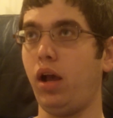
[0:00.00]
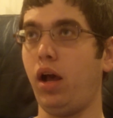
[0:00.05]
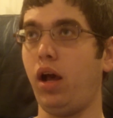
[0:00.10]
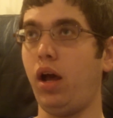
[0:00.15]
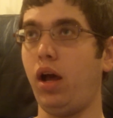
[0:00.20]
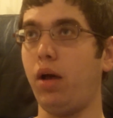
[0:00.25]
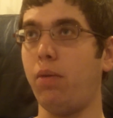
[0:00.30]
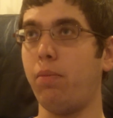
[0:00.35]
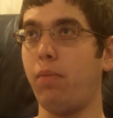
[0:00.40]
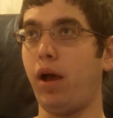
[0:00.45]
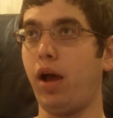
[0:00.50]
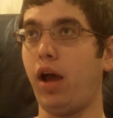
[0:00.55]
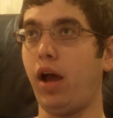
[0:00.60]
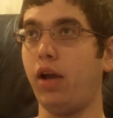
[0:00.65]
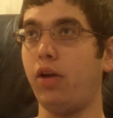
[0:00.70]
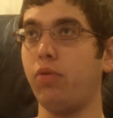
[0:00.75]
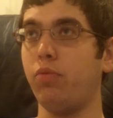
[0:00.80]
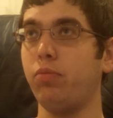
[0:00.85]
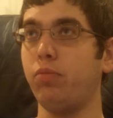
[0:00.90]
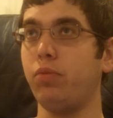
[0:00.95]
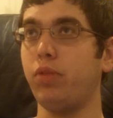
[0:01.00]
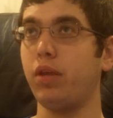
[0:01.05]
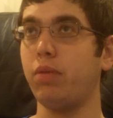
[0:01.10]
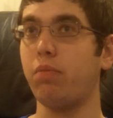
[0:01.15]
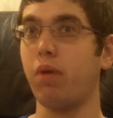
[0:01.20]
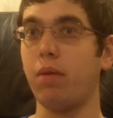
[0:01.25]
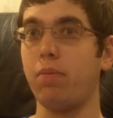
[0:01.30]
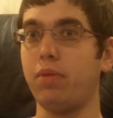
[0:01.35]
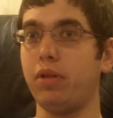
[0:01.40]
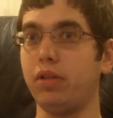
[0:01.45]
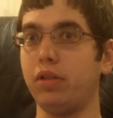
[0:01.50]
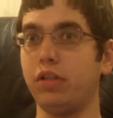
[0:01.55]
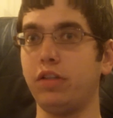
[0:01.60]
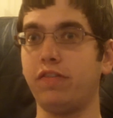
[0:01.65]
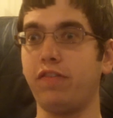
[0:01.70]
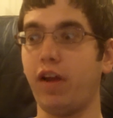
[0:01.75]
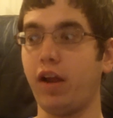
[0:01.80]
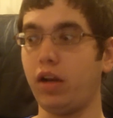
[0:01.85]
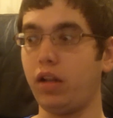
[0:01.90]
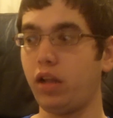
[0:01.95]
I don't think my build is
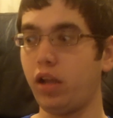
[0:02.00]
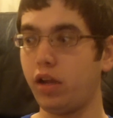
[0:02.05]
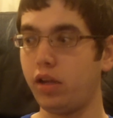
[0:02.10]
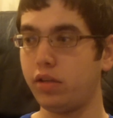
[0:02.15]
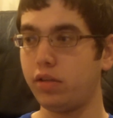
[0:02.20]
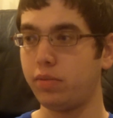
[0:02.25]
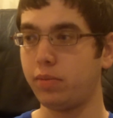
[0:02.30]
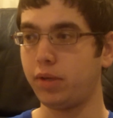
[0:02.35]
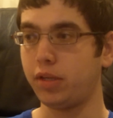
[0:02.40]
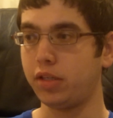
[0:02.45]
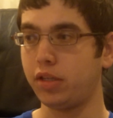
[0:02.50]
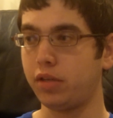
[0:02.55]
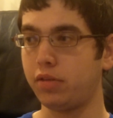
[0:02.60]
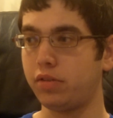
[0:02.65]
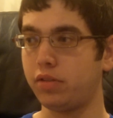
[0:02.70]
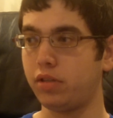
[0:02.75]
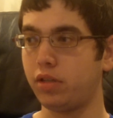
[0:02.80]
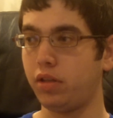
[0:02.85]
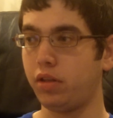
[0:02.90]
finalized because I'm